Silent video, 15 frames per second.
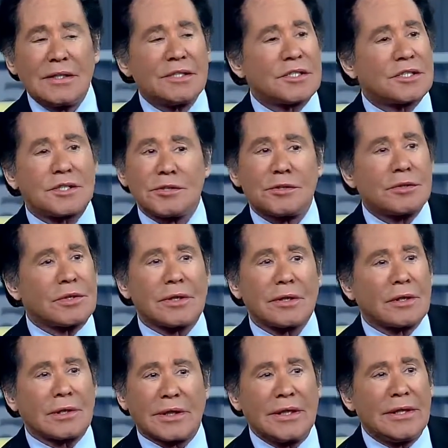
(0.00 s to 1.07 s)
it's so
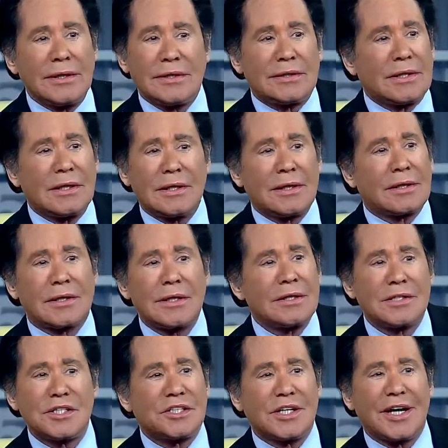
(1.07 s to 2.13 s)
early,
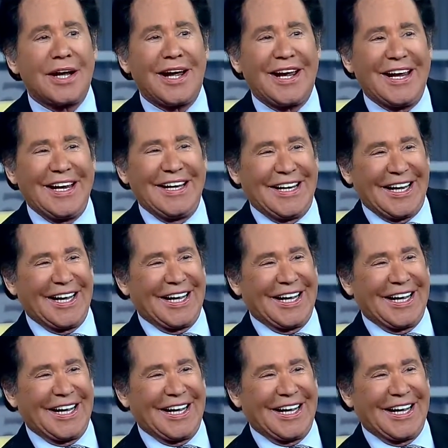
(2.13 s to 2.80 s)
Dankeschön.